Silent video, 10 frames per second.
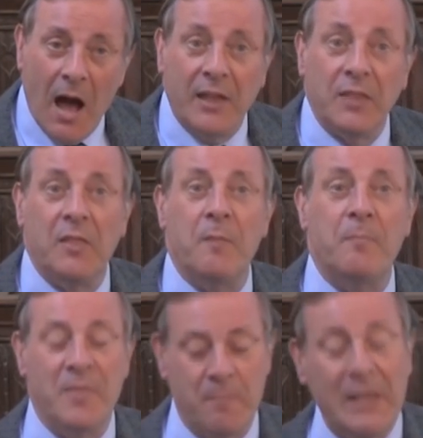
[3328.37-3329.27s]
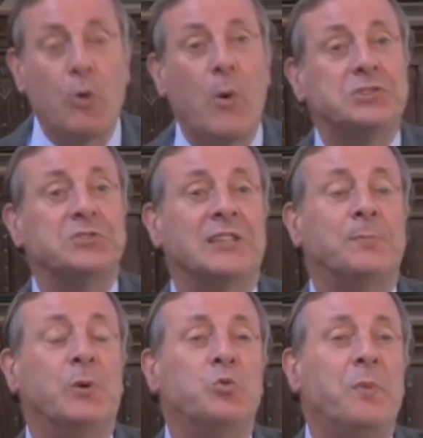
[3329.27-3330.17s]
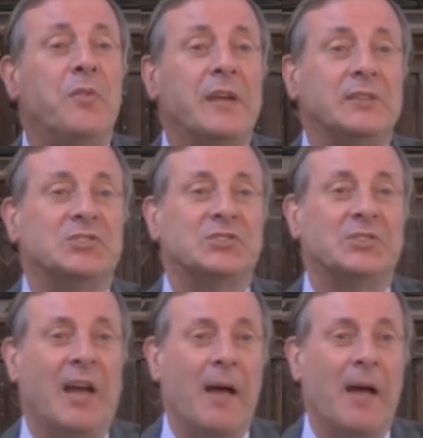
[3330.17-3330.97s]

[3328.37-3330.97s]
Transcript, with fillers: I think the, the big question, I suppose, would be this.